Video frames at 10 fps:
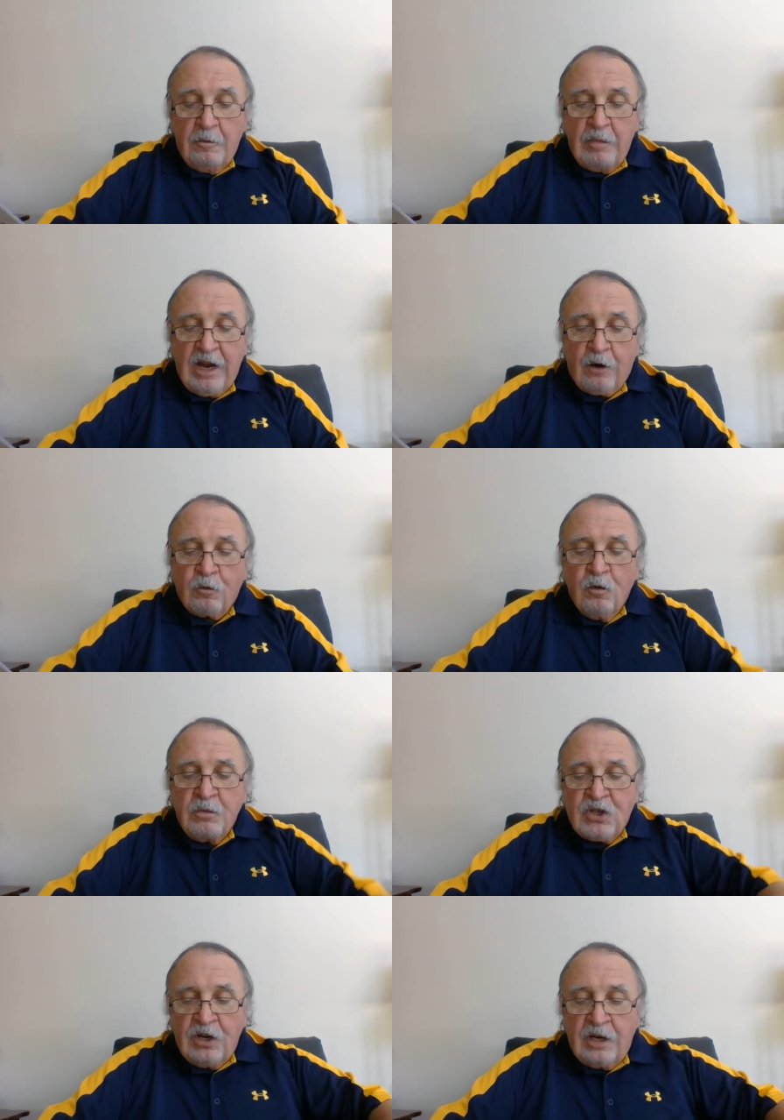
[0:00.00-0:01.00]
Make
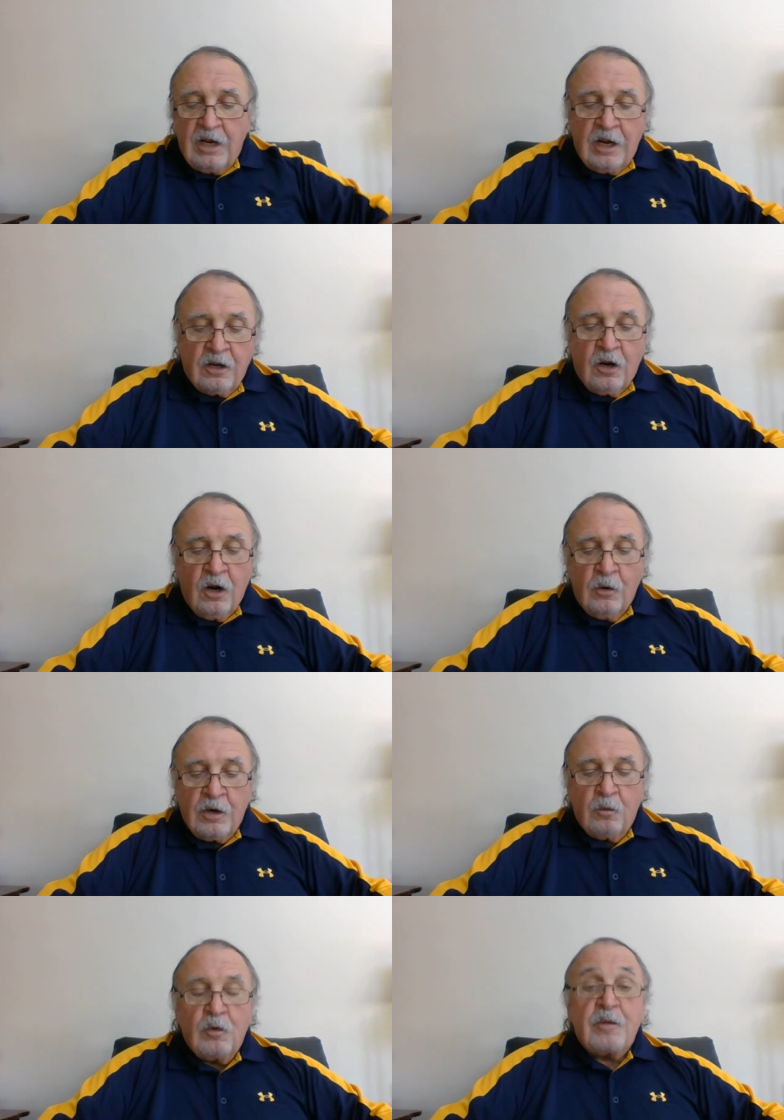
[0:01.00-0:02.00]
rooms in it and coat
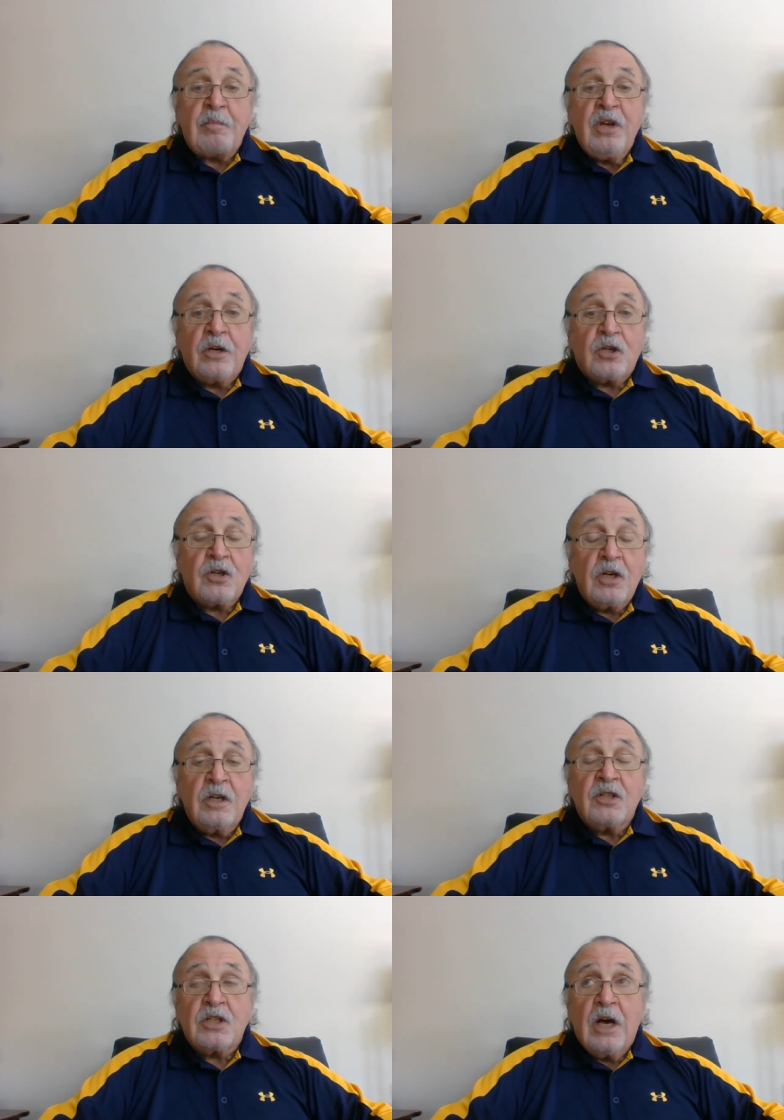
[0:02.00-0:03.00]
it with pitch
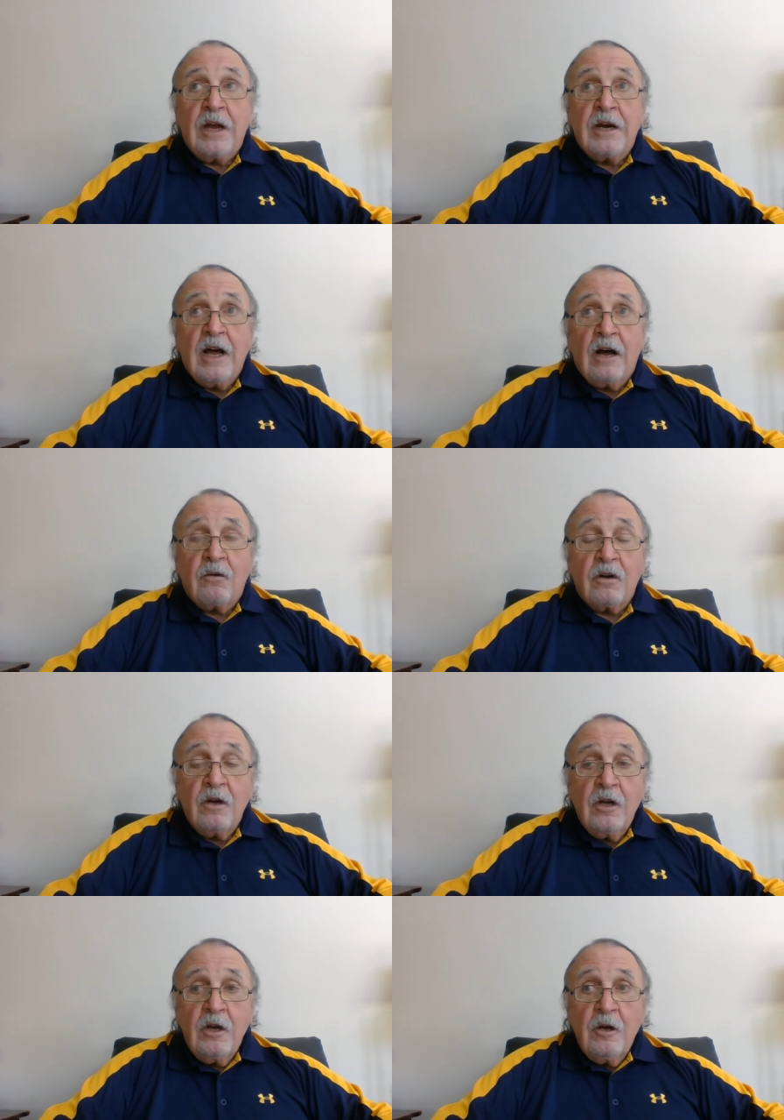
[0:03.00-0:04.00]
inside and out.
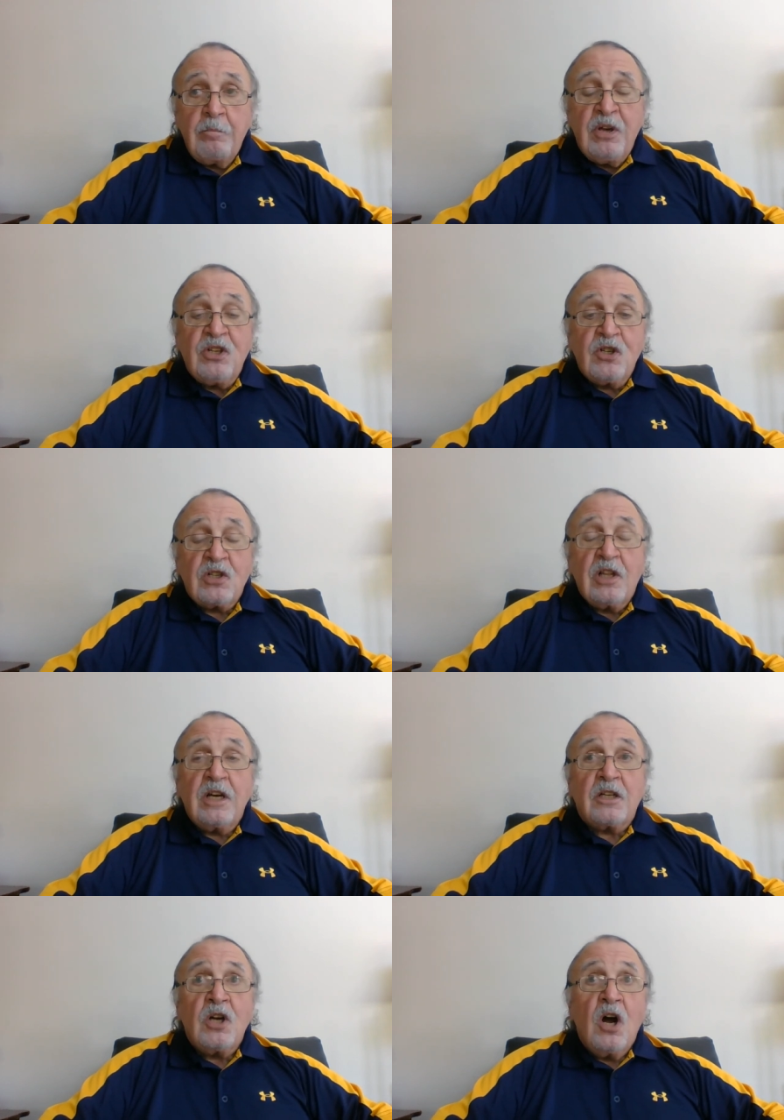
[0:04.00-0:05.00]
Pitch is
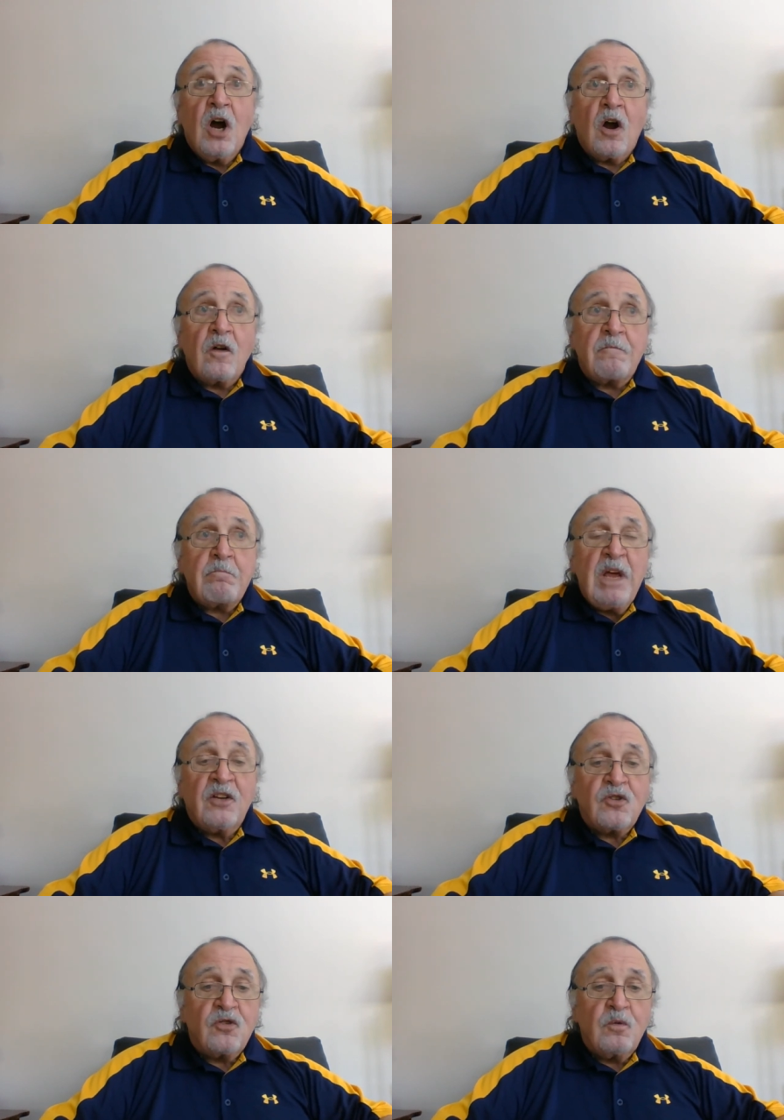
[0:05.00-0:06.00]
like tar. It
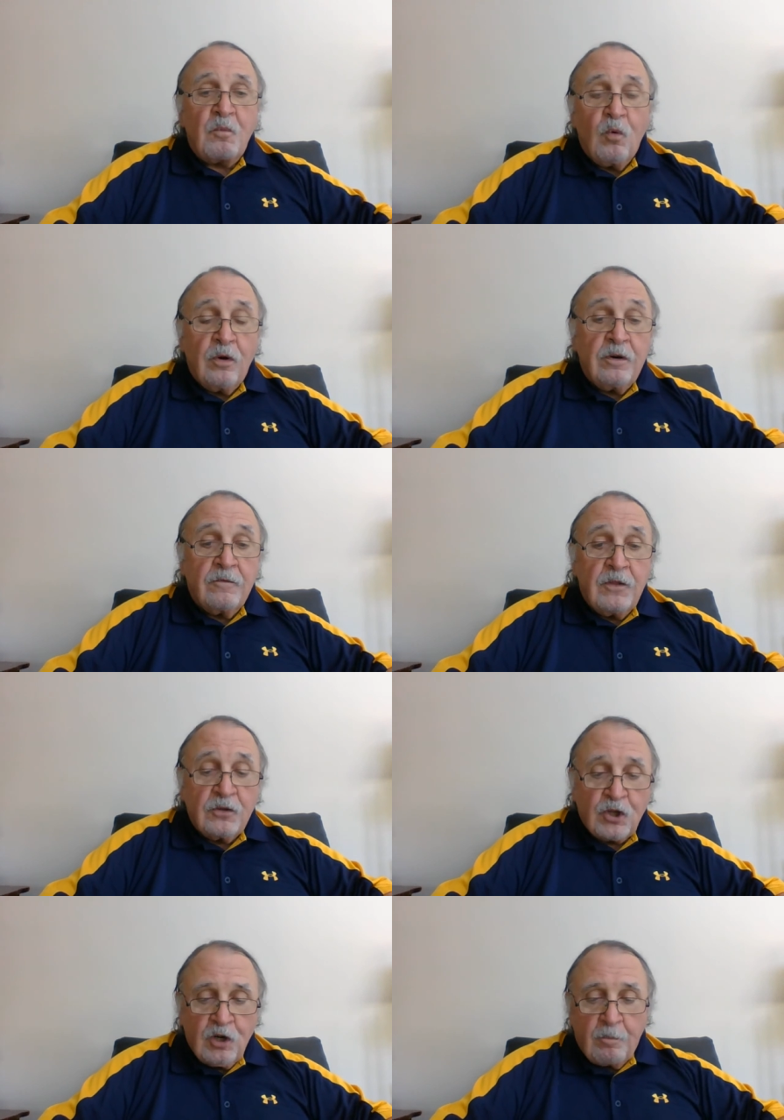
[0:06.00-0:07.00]
makes the wood of the
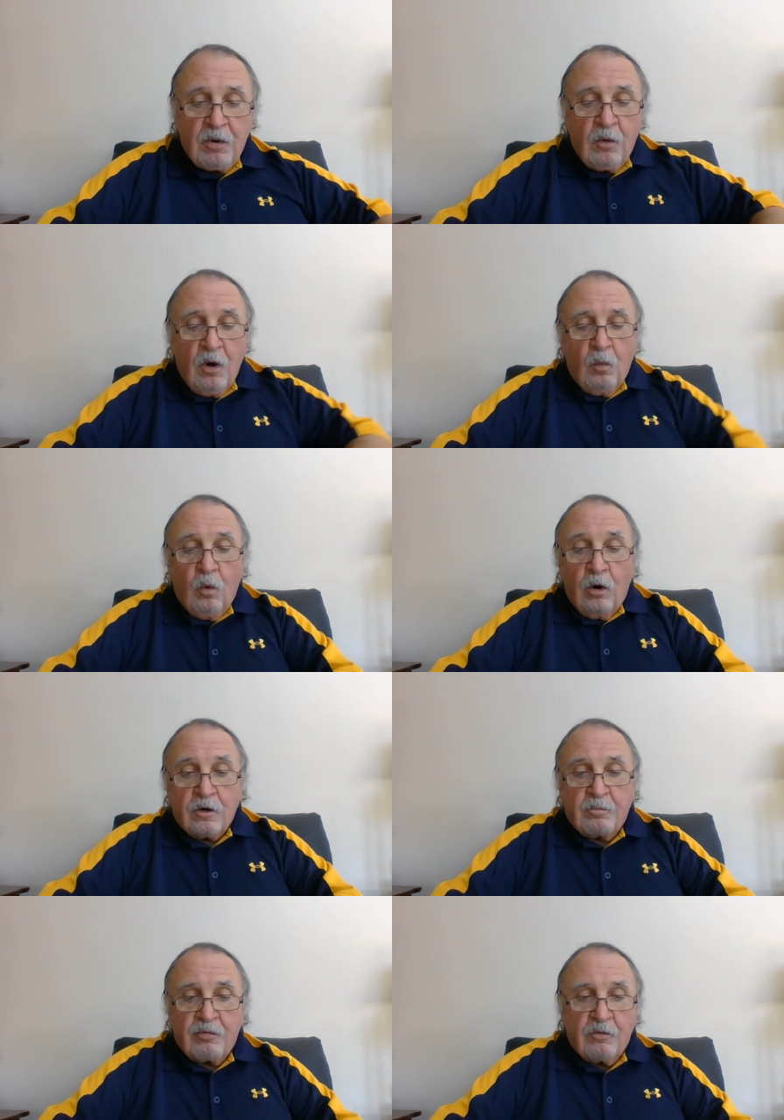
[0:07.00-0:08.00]
ship
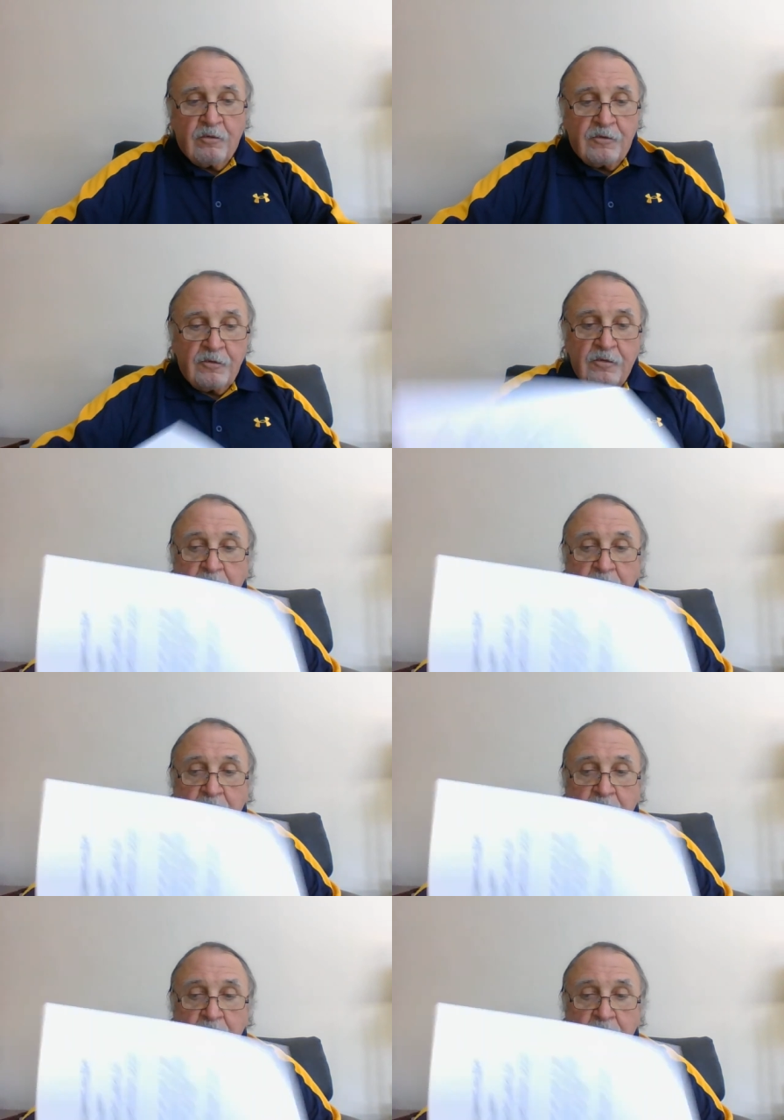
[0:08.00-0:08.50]
waterproof.